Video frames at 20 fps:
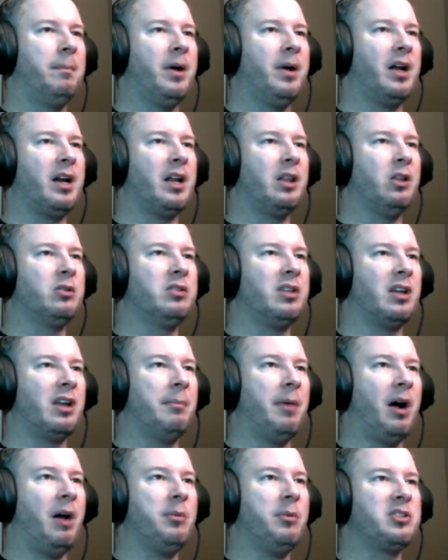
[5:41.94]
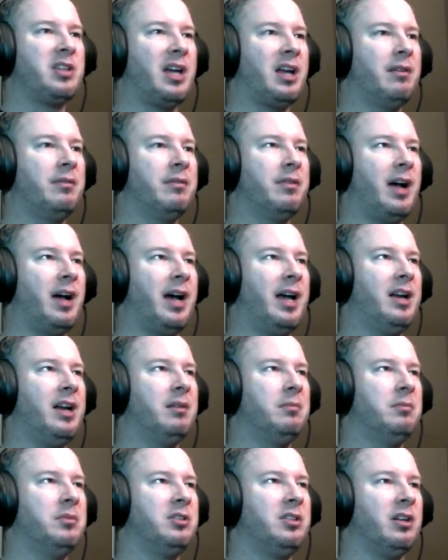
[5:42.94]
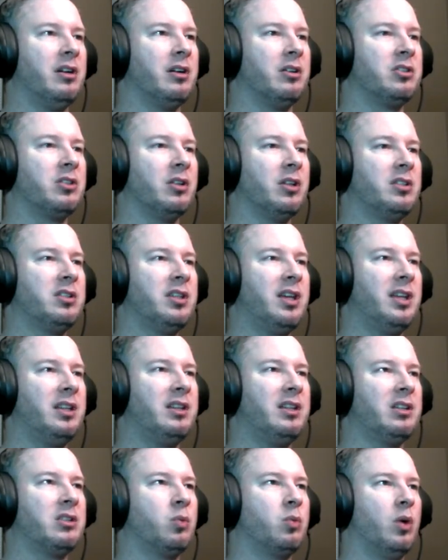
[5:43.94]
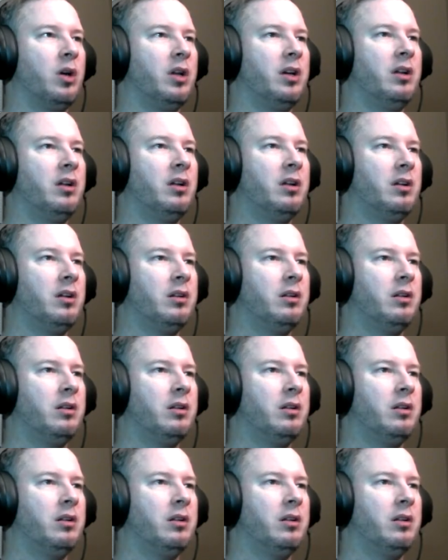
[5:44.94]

But it looks like I'm almost out of items here, so let's get this one.